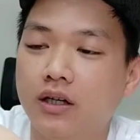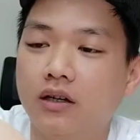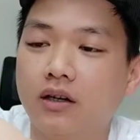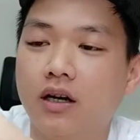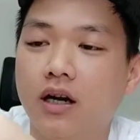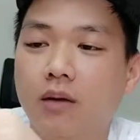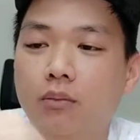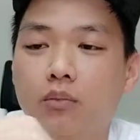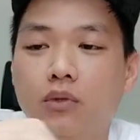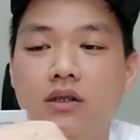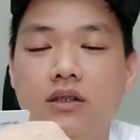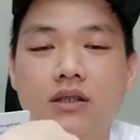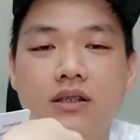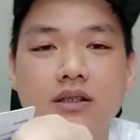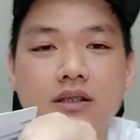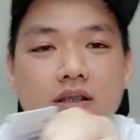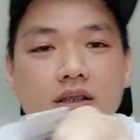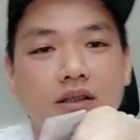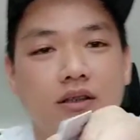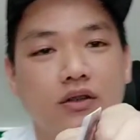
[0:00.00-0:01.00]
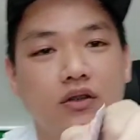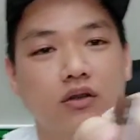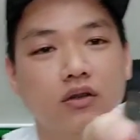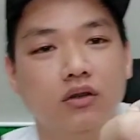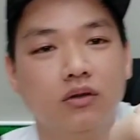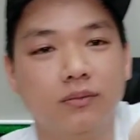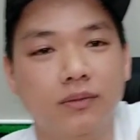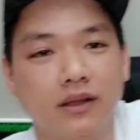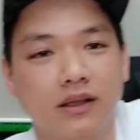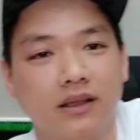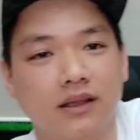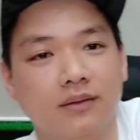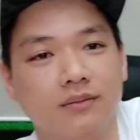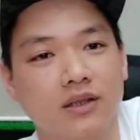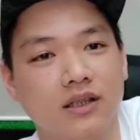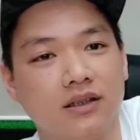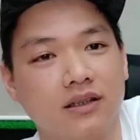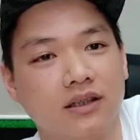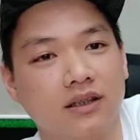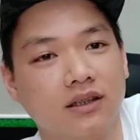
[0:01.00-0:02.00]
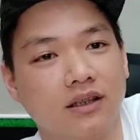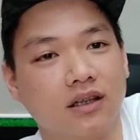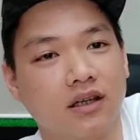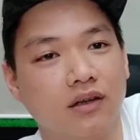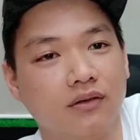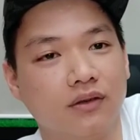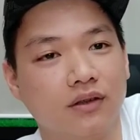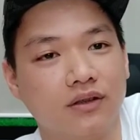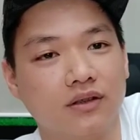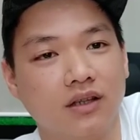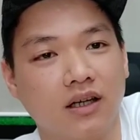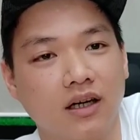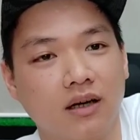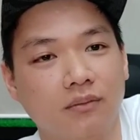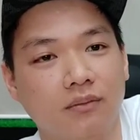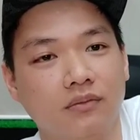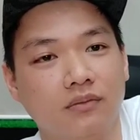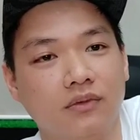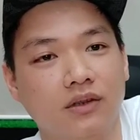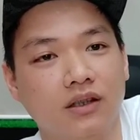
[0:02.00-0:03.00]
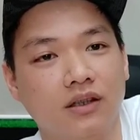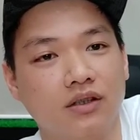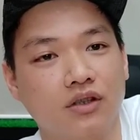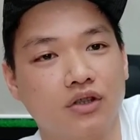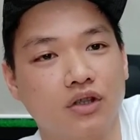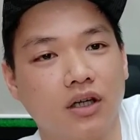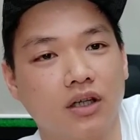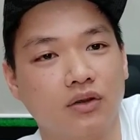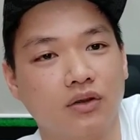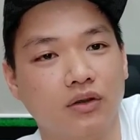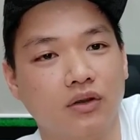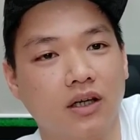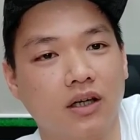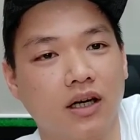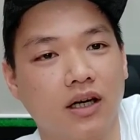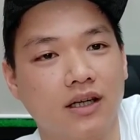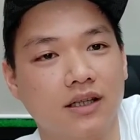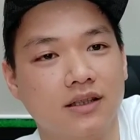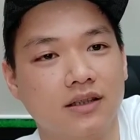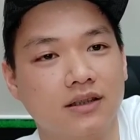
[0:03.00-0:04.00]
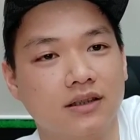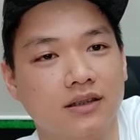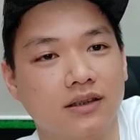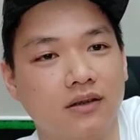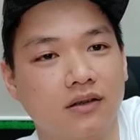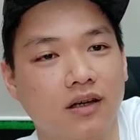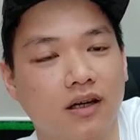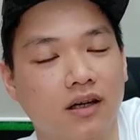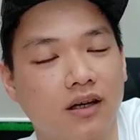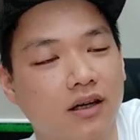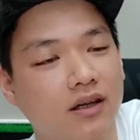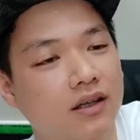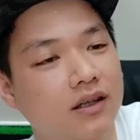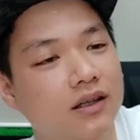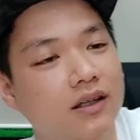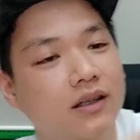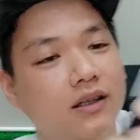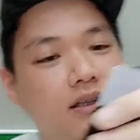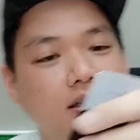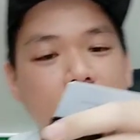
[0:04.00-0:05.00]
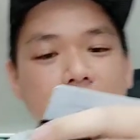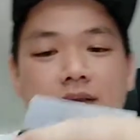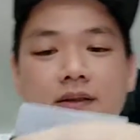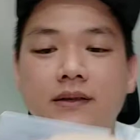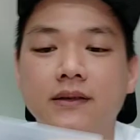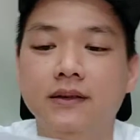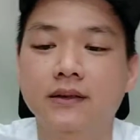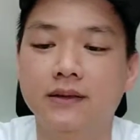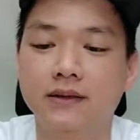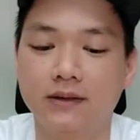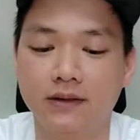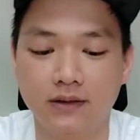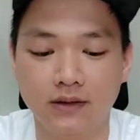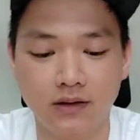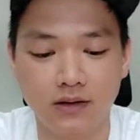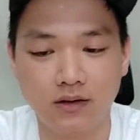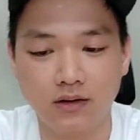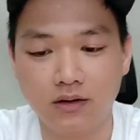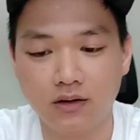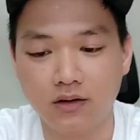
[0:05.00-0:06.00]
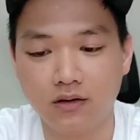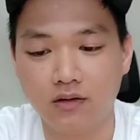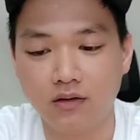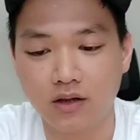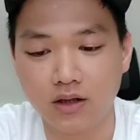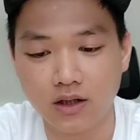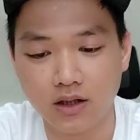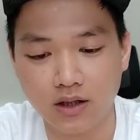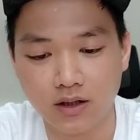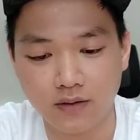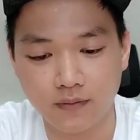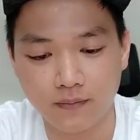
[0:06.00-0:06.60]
numbers, so but I'm just gonna cover some and share to you guys. Okay, alright,